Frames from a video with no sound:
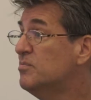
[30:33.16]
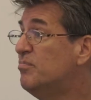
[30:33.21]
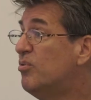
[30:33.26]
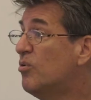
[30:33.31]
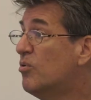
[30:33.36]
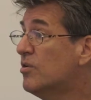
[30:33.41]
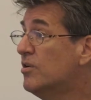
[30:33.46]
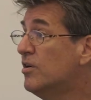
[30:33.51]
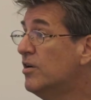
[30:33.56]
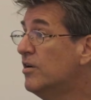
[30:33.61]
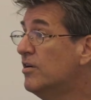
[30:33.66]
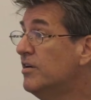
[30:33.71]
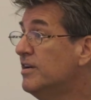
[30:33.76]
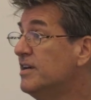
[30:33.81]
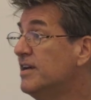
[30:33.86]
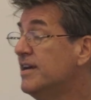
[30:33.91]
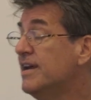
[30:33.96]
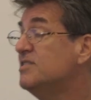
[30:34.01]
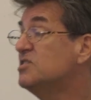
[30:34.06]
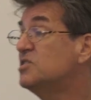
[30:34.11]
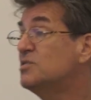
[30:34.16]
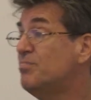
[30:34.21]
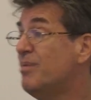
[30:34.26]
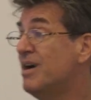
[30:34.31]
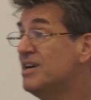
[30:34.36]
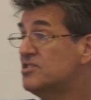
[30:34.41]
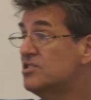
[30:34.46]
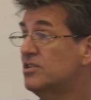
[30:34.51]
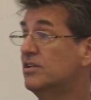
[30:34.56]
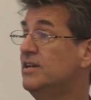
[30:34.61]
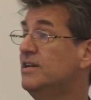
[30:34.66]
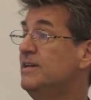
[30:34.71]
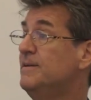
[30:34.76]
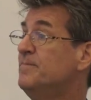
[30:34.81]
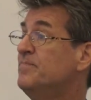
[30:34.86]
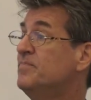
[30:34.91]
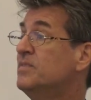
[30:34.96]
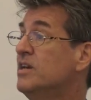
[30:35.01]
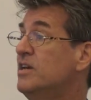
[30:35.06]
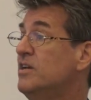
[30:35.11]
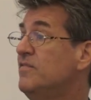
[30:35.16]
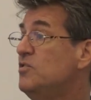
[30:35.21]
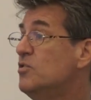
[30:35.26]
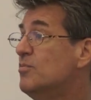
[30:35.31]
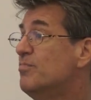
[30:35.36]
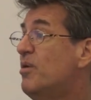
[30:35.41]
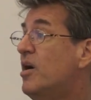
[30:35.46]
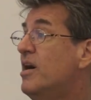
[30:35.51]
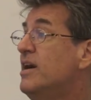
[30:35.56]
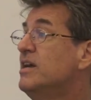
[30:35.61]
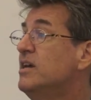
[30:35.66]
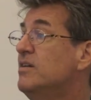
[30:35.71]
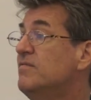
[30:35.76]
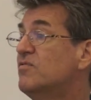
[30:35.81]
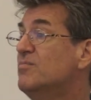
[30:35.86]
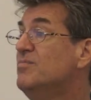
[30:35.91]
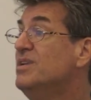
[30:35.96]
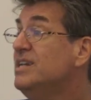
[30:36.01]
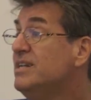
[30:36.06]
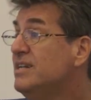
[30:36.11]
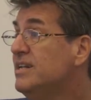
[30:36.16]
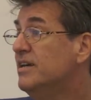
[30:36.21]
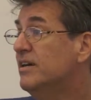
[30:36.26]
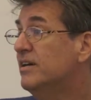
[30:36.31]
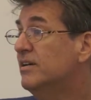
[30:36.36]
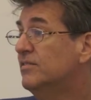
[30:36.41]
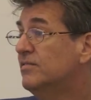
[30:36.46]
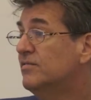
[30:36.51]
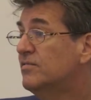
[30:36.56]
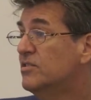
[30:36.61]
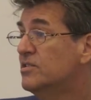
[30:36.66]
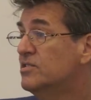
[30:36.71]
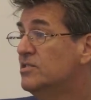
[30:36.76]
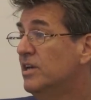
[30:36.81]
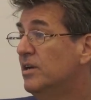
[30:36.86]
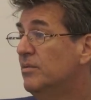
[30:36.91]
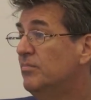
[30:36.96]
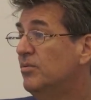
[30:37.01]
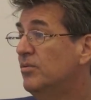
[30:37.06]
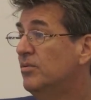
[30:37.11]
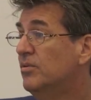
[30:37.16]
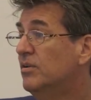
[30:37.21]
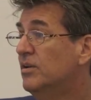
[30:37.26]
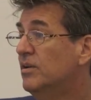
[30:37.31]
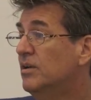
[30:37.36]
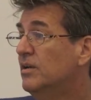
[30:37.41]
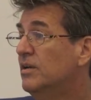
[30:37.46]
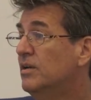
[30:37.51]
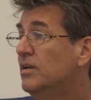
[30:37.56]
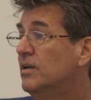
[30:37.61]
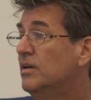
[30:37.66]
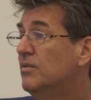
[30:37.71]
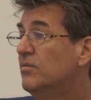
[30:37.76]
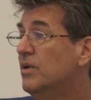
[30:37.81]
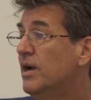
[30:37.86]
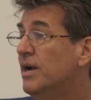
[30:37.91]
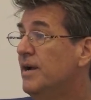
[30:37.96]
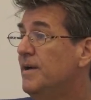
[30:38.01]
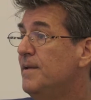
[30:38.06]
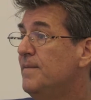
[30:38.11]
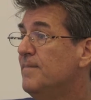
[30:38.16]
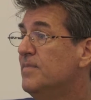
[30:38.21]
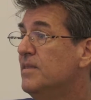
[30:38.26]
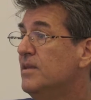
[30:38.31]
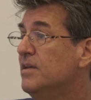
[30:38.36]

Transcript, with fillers: a border, especially if you're buying it from India, for example. Right?